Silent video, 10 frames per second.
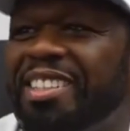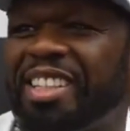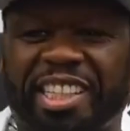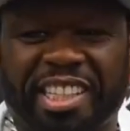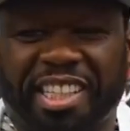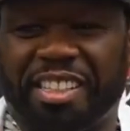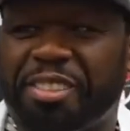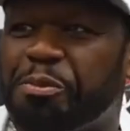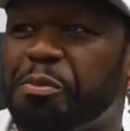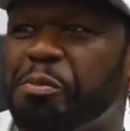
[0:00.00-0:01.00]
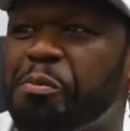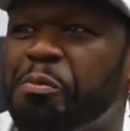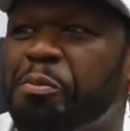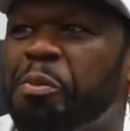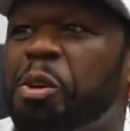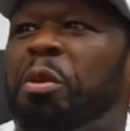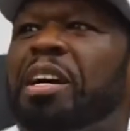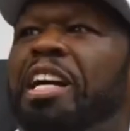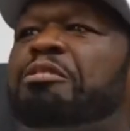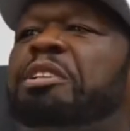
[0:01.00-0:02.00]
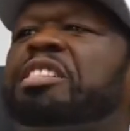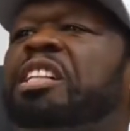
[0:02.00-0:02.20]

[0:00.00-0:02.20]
Look at it. What kind of rich